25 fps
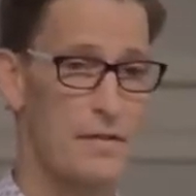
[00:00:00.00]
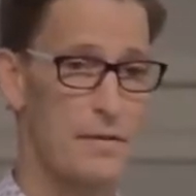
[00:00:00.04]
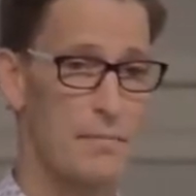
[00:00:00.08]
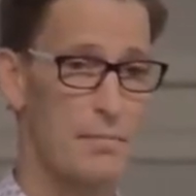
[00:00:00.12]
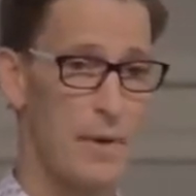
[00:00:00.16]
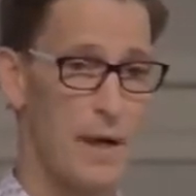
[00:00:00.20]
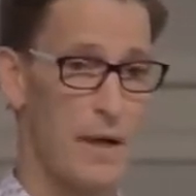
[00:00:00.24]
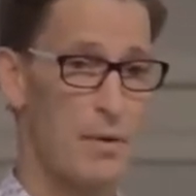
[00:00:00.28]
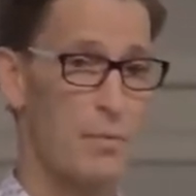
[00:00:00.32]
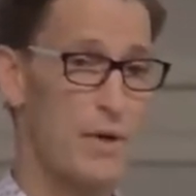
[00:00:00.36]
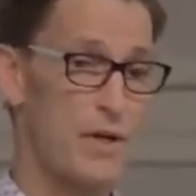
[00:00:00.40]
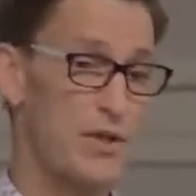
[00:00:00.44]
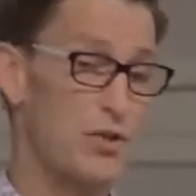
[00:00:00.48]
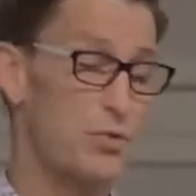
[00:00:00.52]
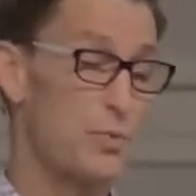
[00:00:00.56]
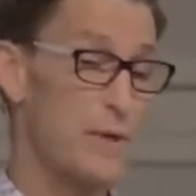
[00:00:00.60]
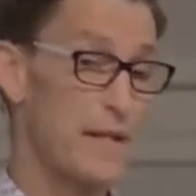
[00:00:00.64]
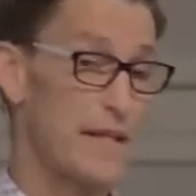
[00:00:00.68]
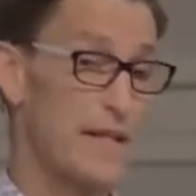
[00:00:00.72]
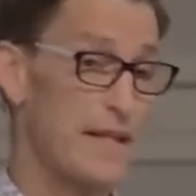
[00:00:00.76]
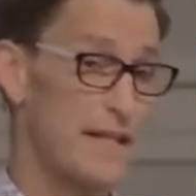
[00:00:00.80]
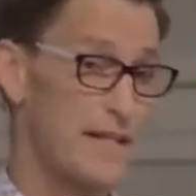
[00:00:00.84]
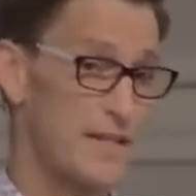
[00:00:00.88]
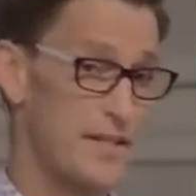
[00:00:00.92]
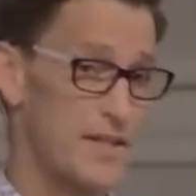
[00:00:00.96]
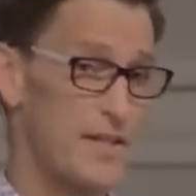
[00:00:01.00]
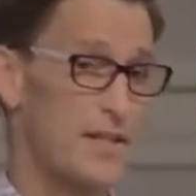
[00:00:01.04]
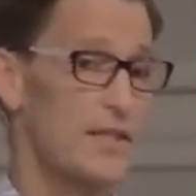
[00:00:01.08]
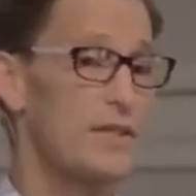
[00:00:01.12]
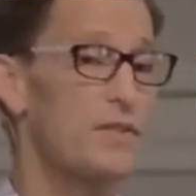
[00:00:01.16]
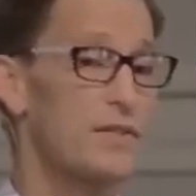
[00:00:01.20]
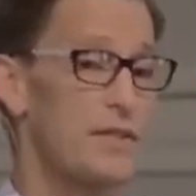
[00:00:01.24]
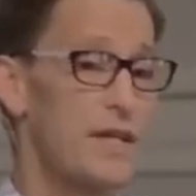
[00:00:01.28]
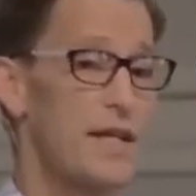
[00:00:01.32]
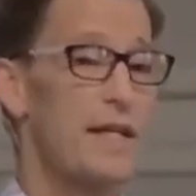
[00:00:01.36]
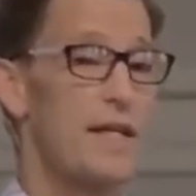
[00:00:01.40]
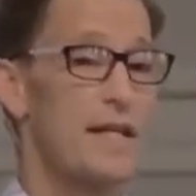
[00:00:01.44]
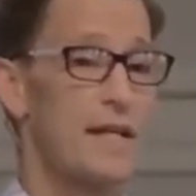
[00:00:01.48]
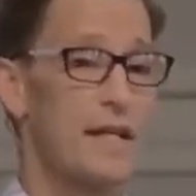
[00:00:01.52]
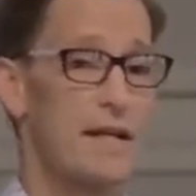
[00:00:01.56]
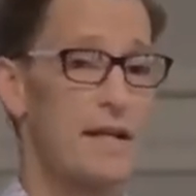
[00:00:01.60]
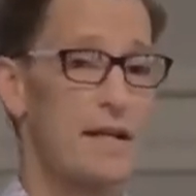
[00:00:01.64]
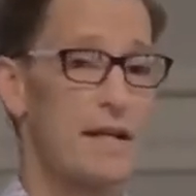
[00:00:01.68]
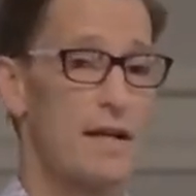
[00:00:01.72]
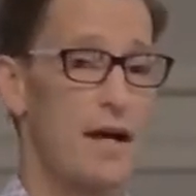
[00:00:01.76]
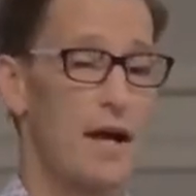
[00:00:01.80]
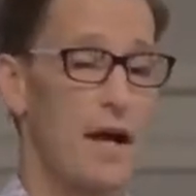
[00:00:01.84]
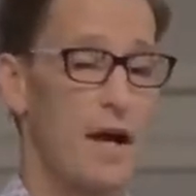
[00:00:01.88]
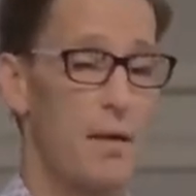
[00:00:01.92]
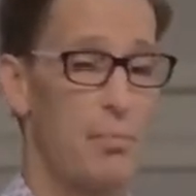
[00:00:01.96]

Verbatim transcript: by which we can still take a